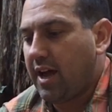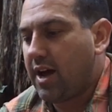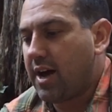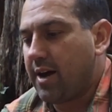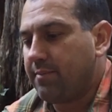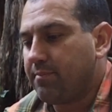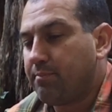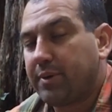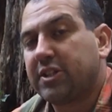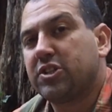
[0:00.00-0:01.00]

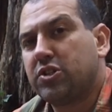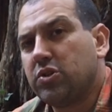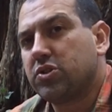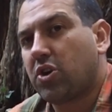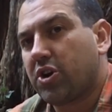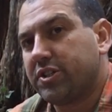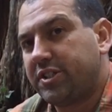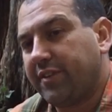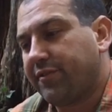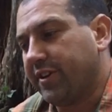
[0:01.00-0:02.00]
But the shoes are
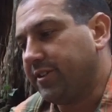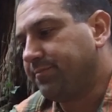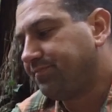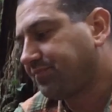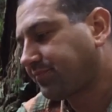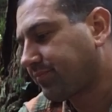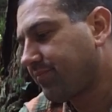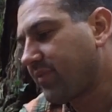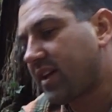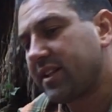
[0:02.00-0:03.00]
different.
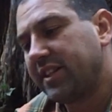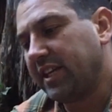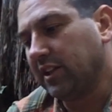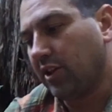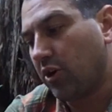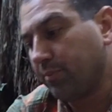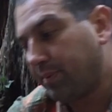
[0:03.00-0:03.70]
The Lone